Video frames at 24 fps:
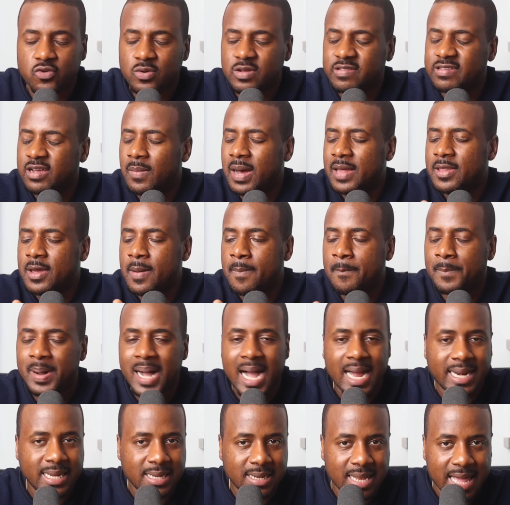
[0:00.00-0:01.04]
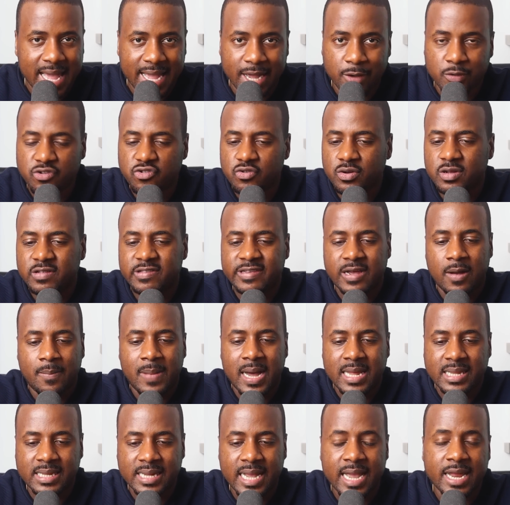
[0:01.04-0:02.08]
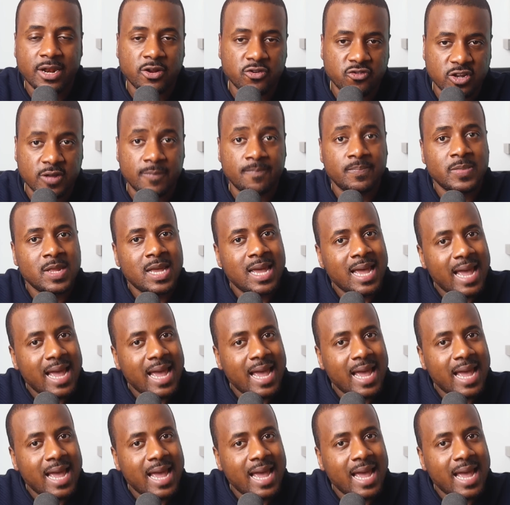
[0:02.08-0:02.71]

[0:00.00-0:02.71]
You could tell by their body language. You could tell by the energy.